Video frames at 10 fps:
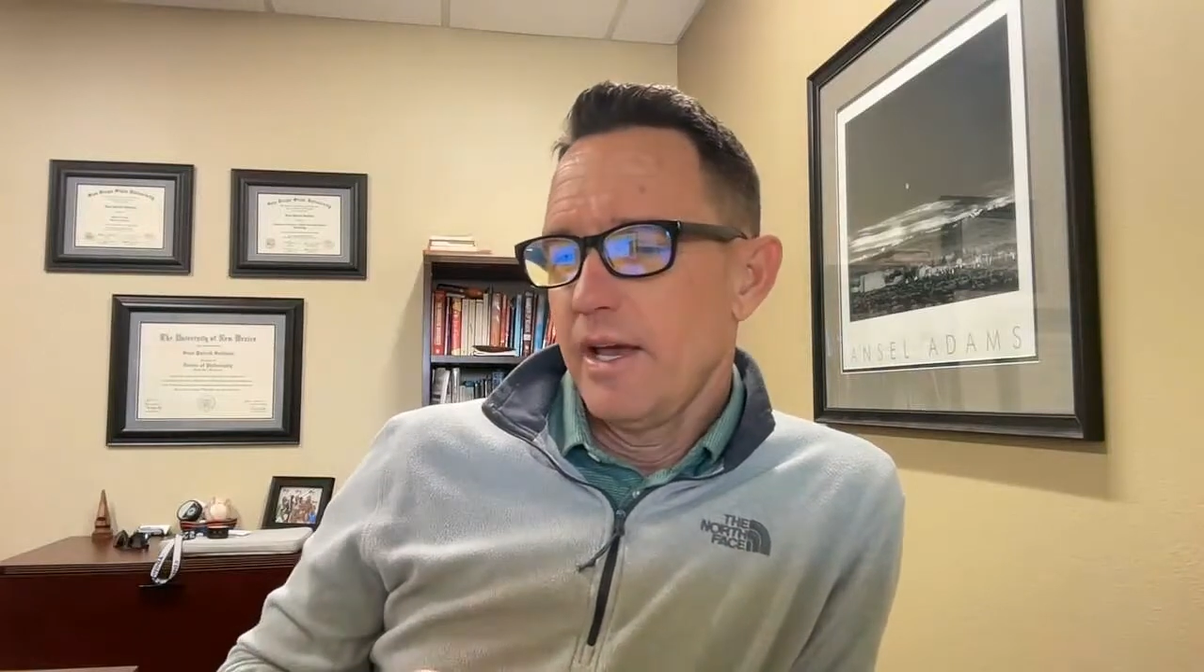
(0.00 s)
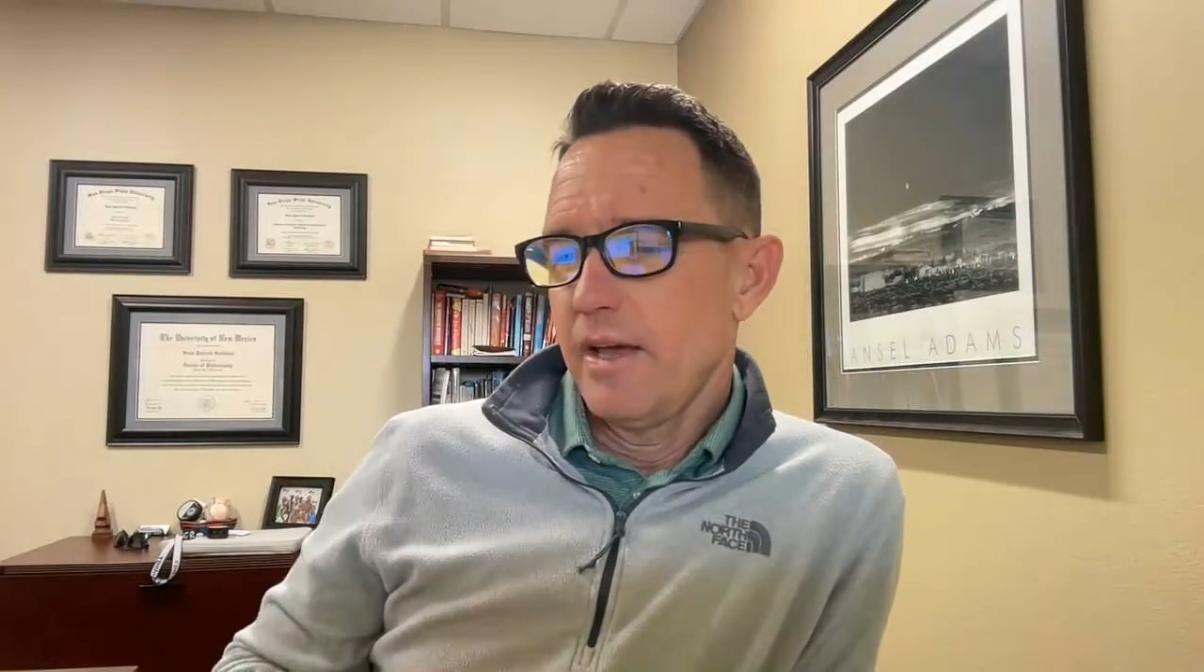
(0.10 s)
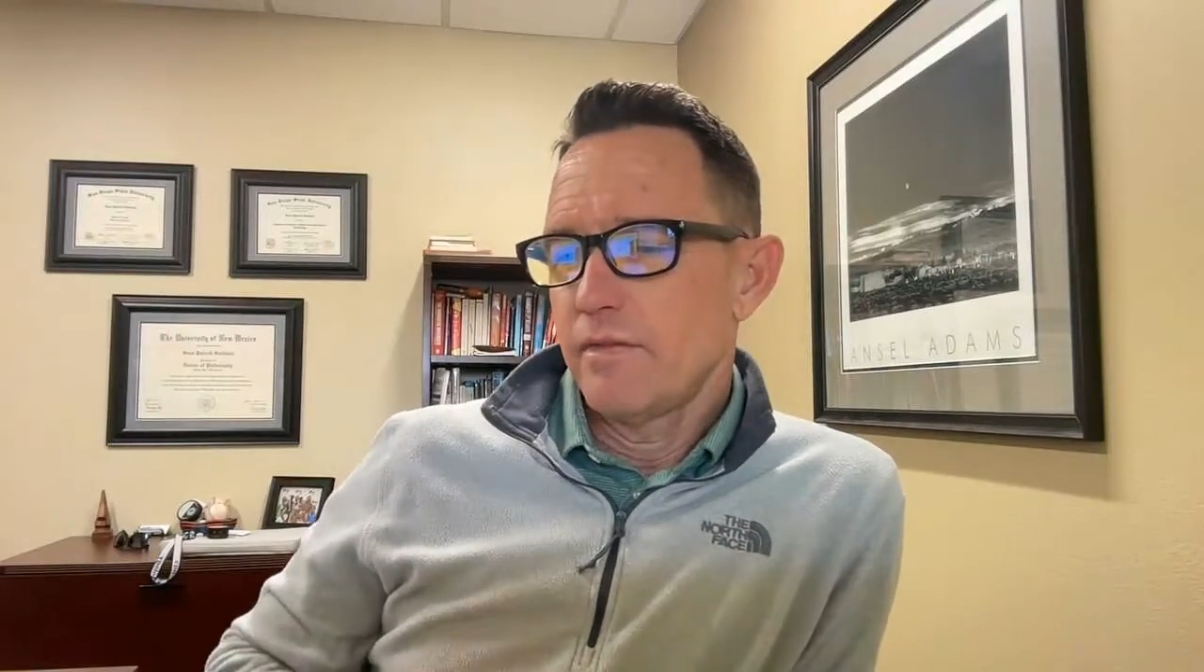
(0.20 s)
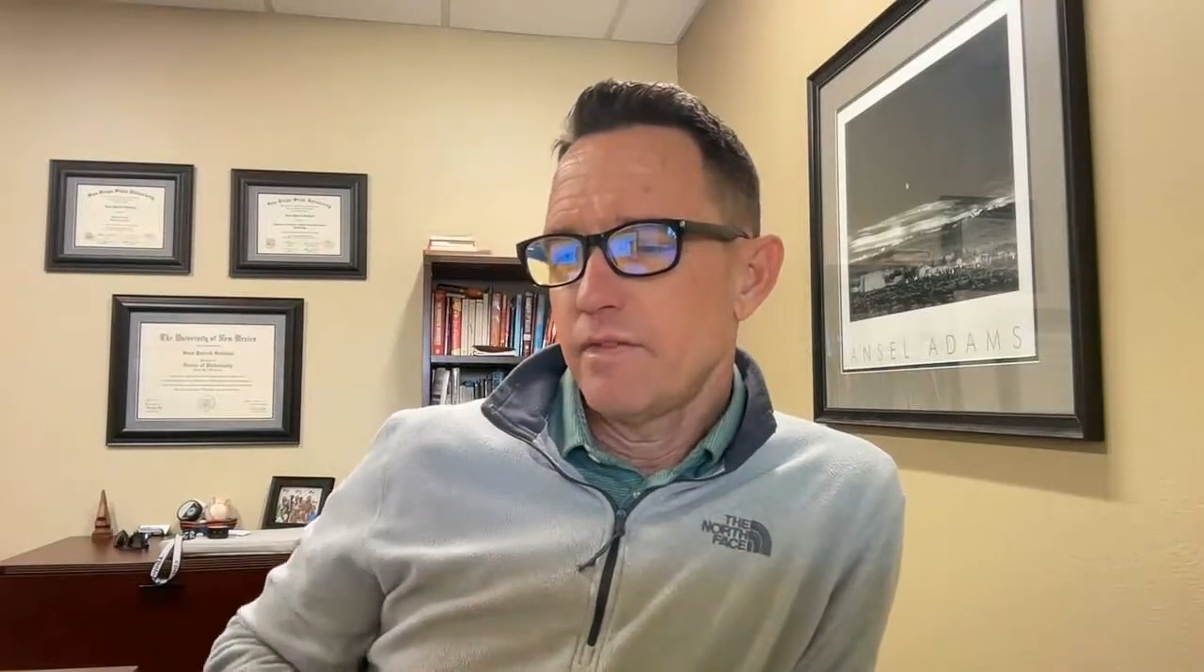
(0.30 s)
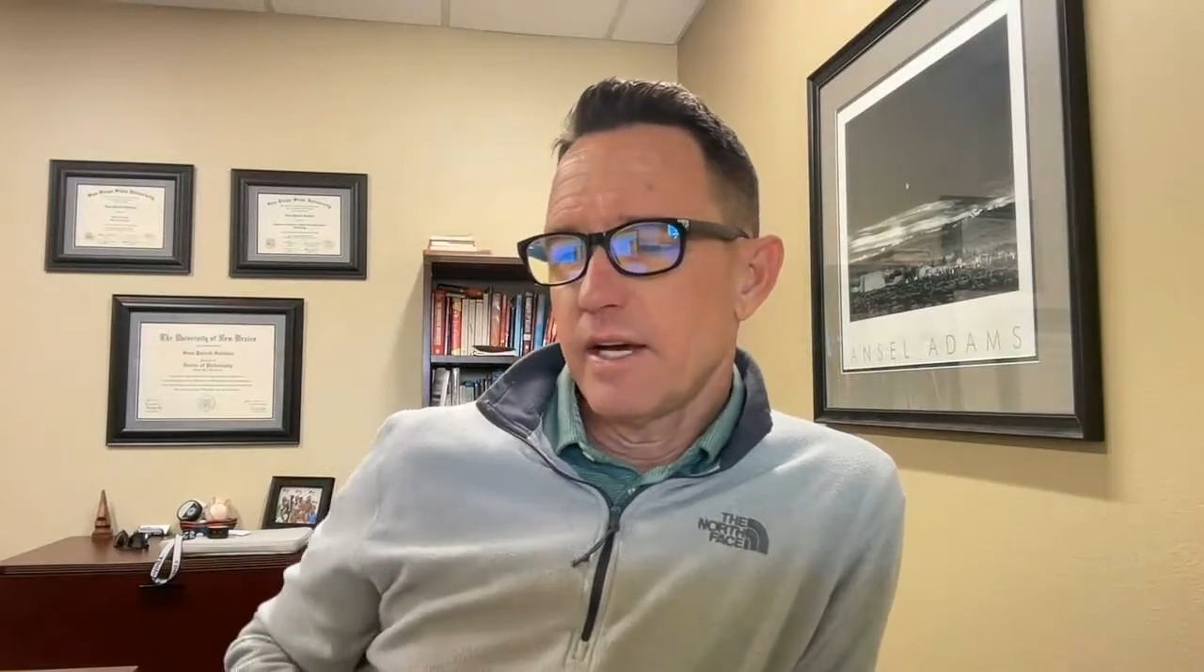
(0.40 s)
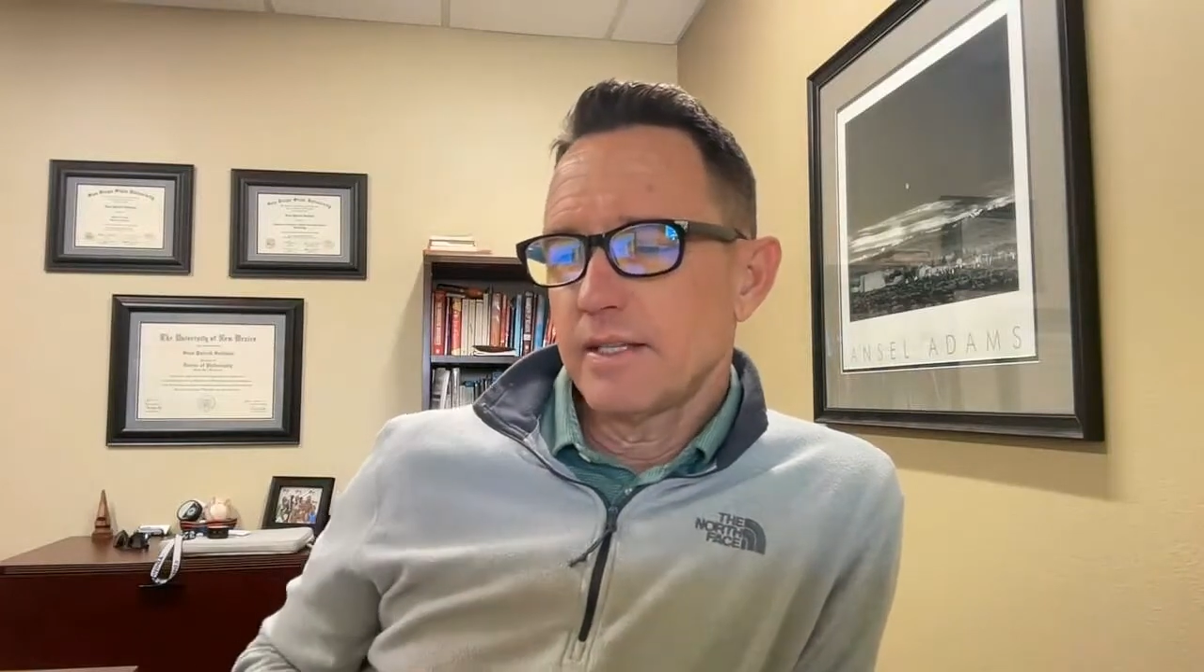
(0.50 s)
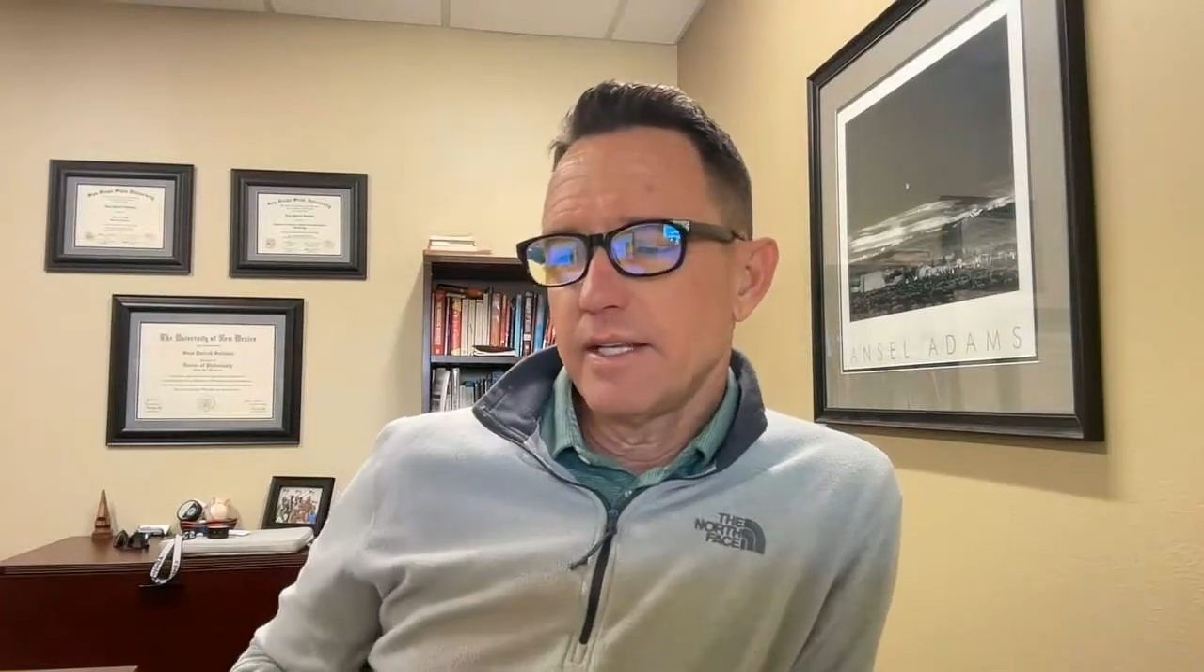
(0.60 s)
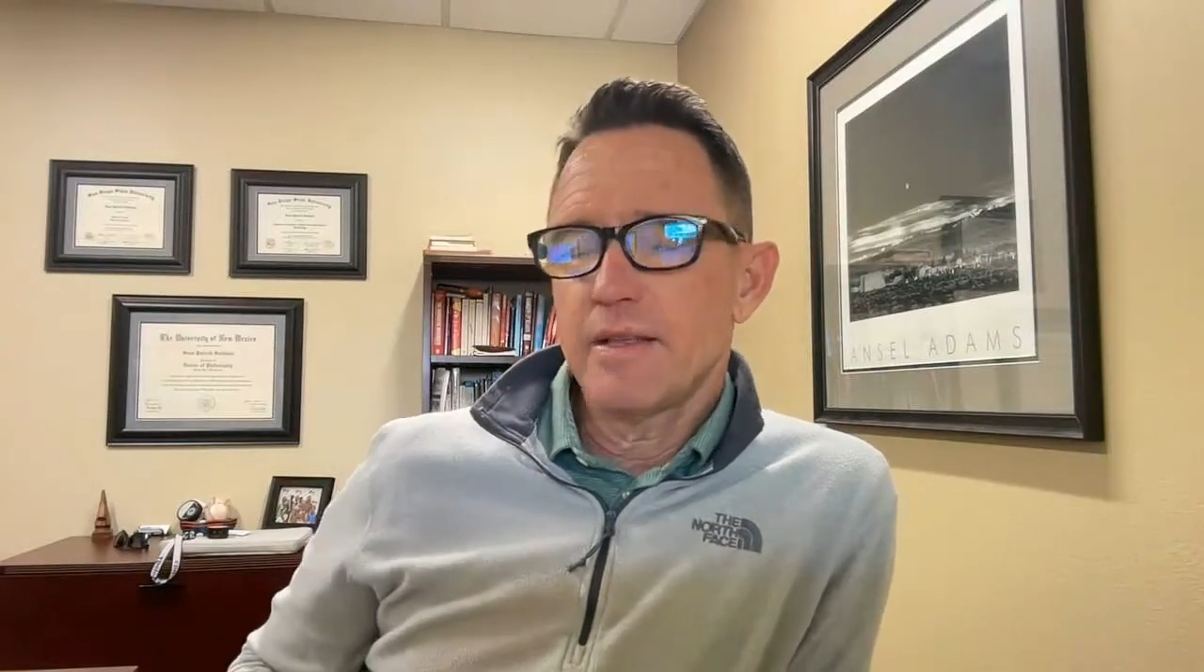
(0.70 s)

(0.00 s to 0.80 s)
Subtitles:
and finally